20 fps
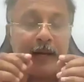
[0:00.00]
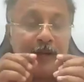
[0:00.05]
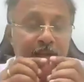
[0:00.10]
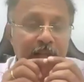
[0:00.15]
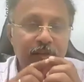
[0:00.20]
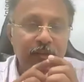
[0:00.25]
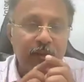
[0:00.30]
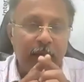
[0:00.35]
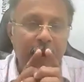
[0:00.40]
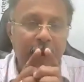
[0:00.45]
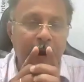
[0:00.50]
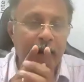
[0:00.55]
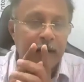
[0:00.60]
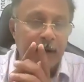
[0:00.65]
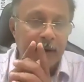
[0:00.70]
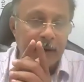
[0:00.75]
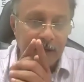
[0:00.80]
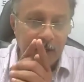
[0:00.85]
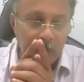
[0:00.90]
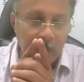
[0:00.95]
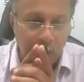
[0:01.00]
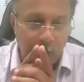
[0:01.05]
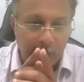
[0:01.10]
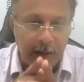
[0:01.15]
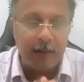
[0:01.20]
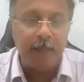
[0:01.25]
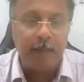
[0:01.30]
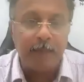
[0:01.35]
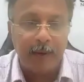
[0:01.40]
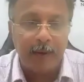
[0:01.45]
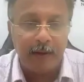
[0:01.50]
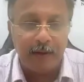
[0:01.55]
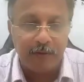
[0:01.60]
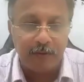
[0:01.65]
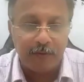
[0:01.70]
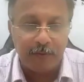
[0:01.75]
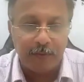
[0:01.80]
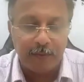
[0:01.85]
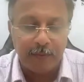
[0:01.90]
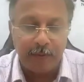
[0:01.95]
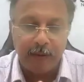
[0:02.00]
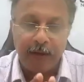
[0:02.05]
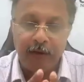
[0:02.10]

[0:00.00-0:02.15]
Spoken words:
I just added in one place.